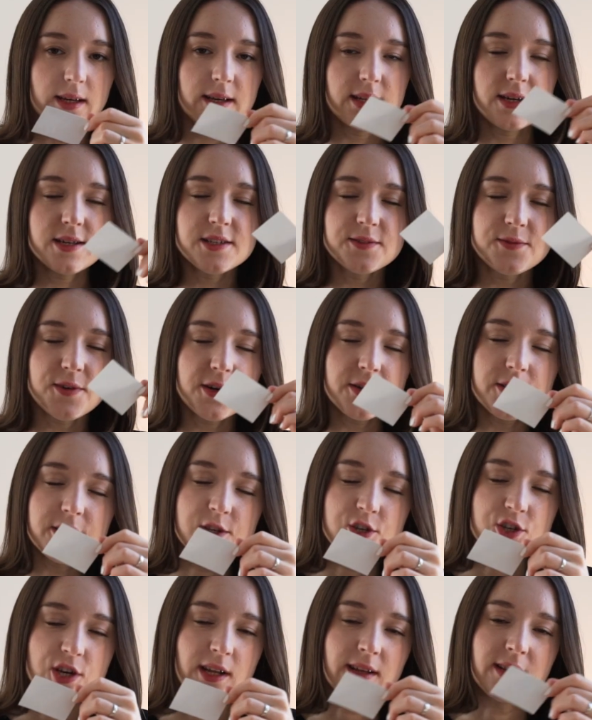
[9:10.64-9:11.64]
It is very
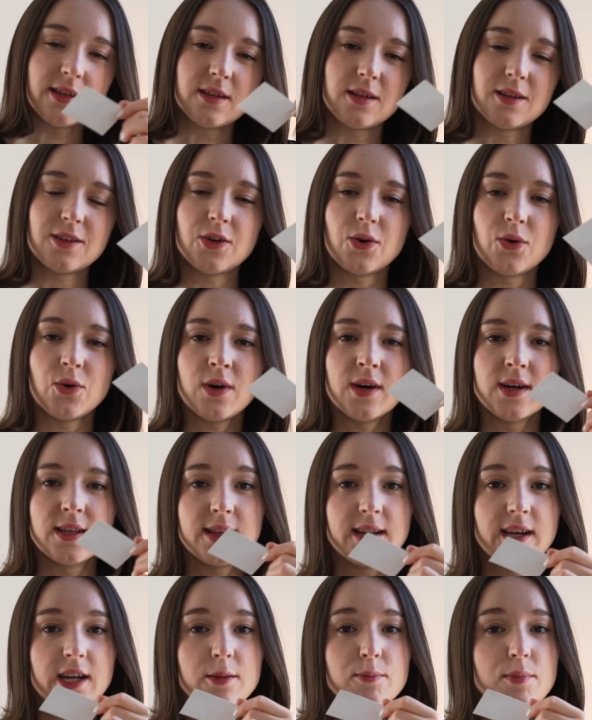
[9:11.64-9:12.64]
gentle tonka
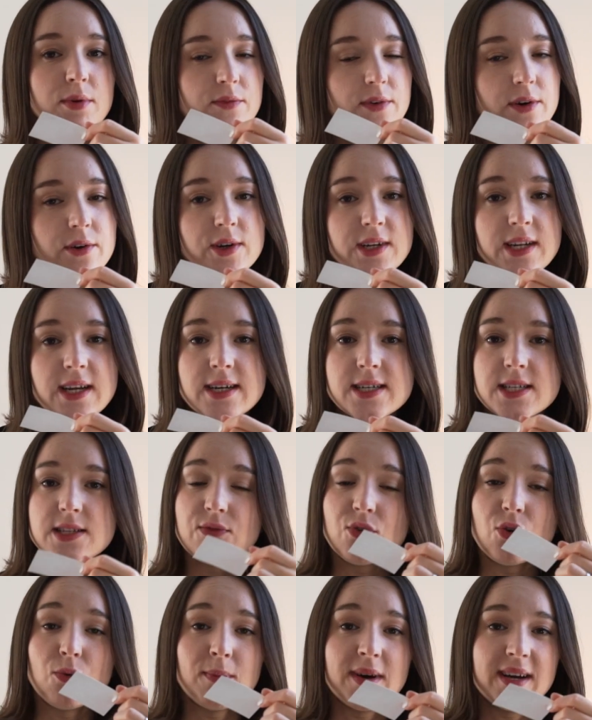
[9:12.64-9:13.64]
and can be very nice
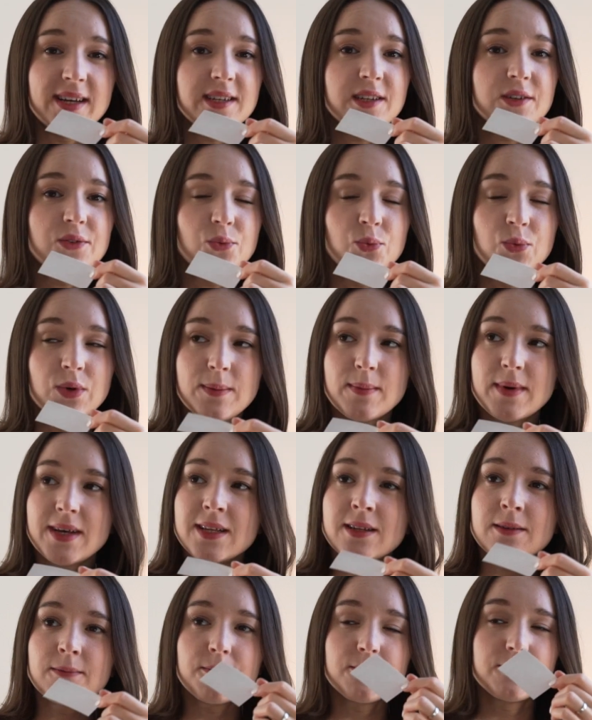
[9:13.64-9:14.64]
for men and women.